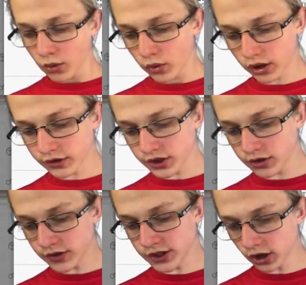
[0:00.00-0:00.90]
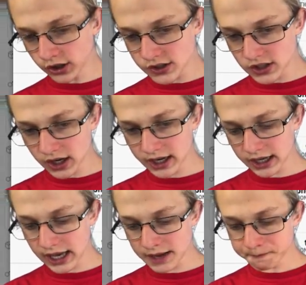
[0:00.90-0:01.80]
We're going to do the $sign
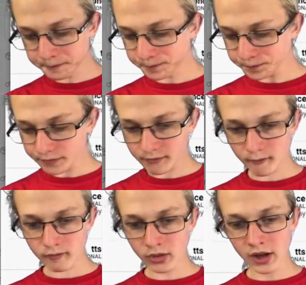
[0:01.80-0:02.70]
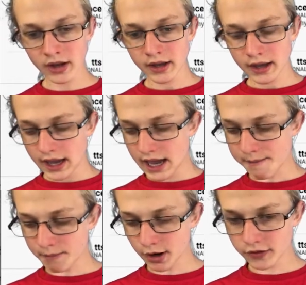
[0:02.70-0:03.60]
again
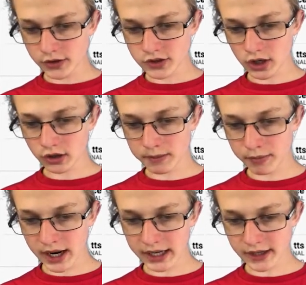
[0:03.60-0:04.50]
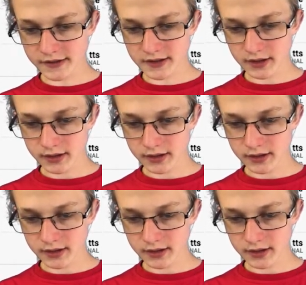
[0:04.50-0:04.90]
and both those curly brackets.